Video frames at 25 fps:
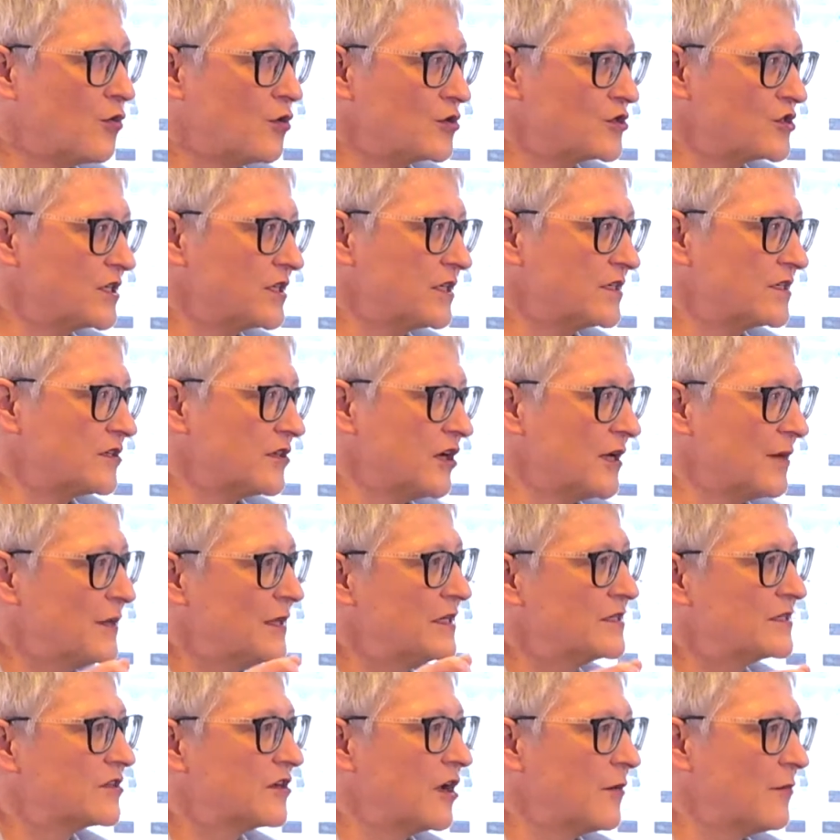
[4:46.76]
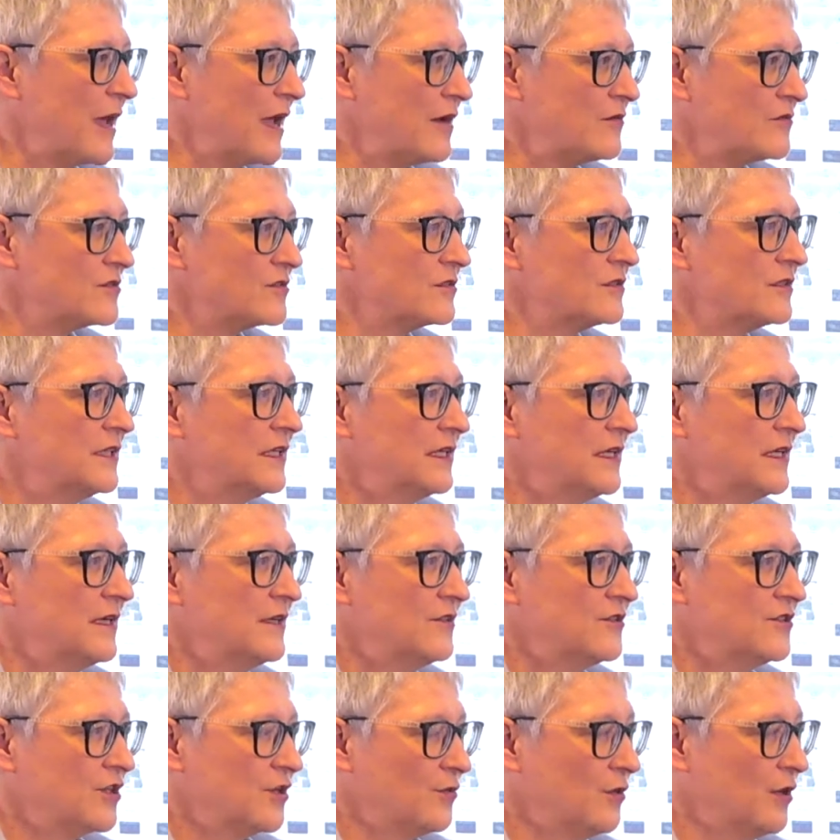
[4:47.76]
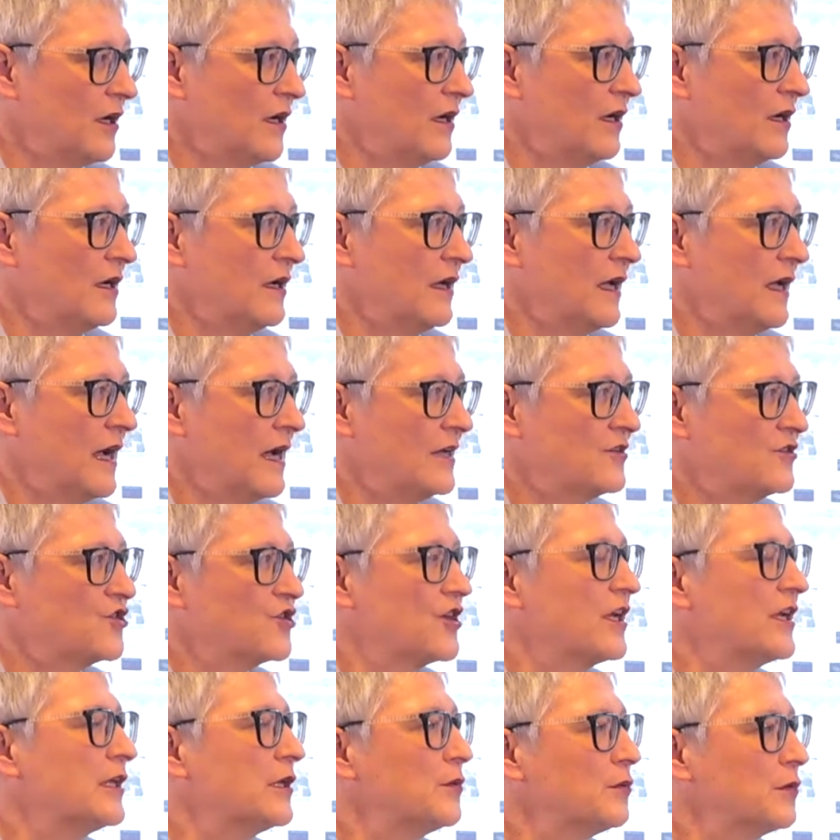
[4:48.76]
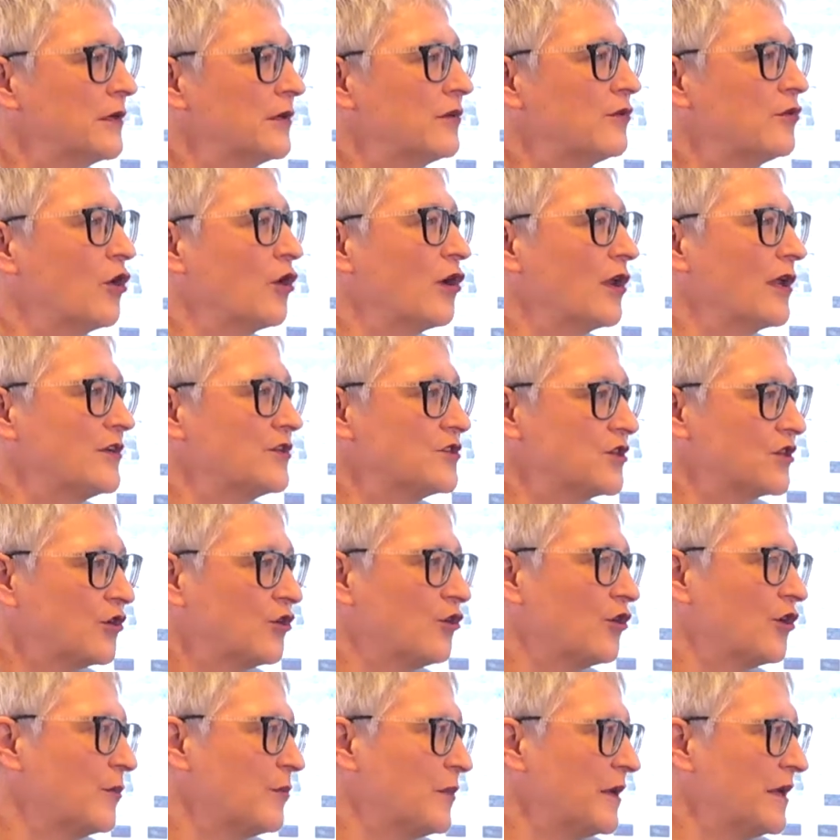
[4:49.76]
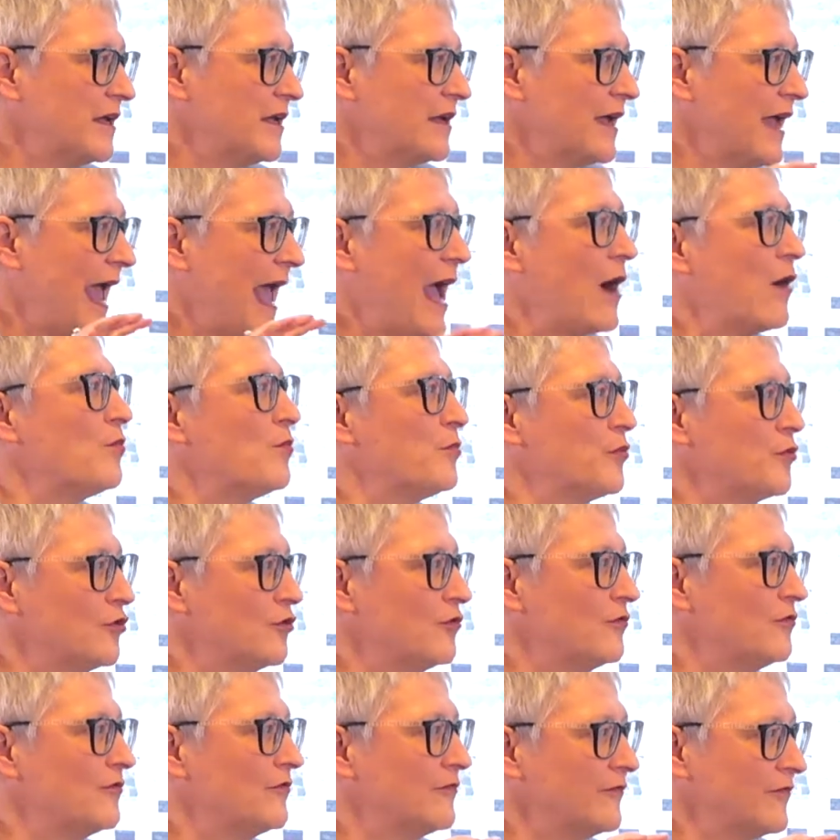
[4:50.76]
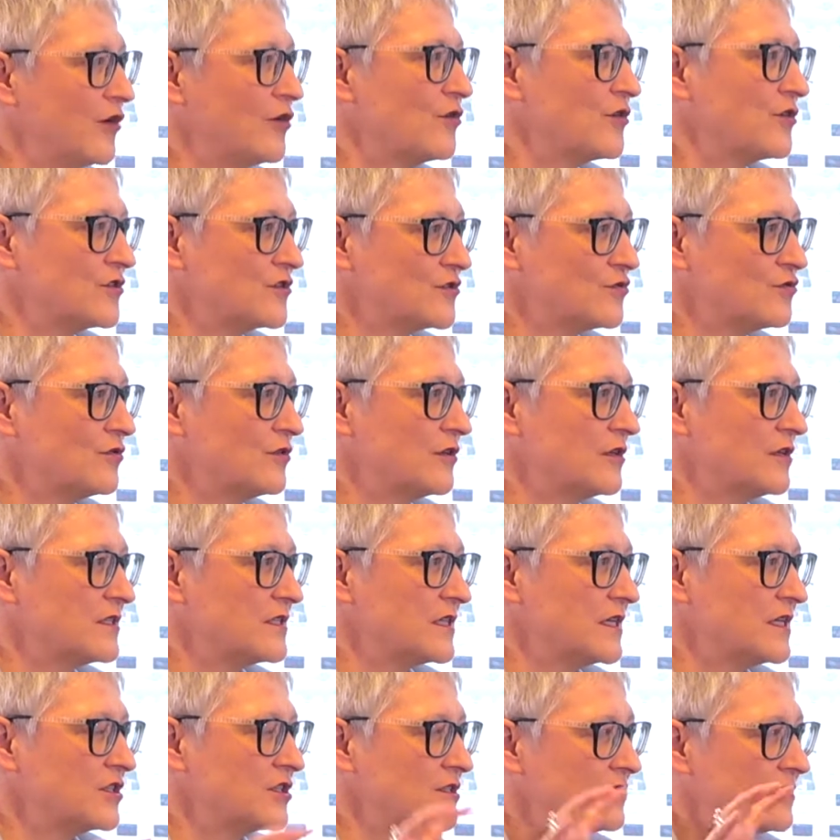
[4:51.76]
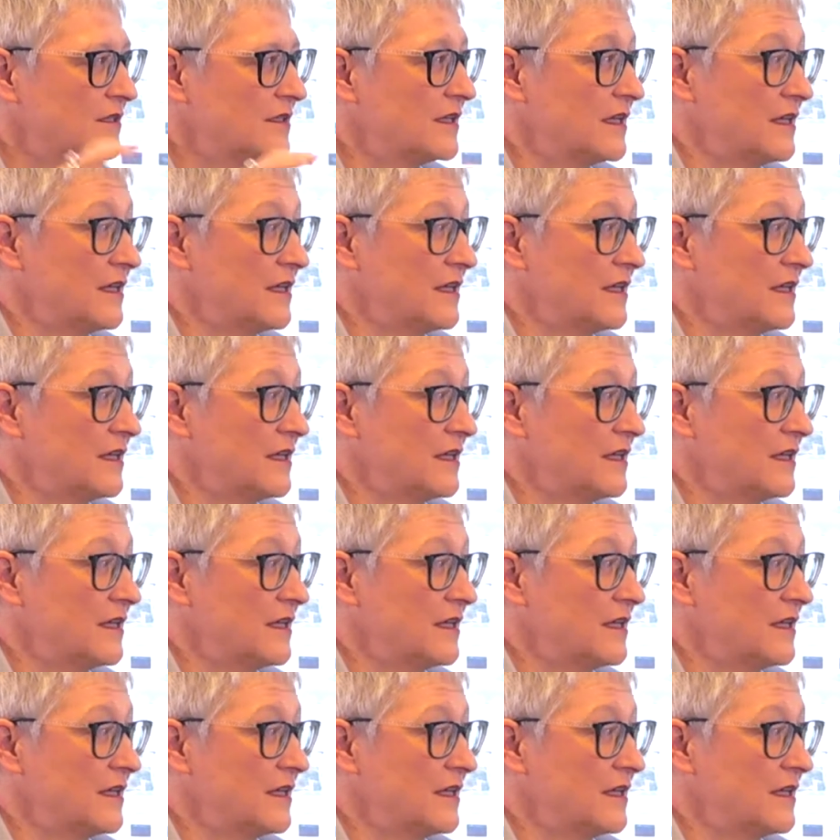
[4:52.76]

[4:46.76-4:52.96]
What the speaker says: watching, time in, time out, to a genuine knowledge economy output focused organisation.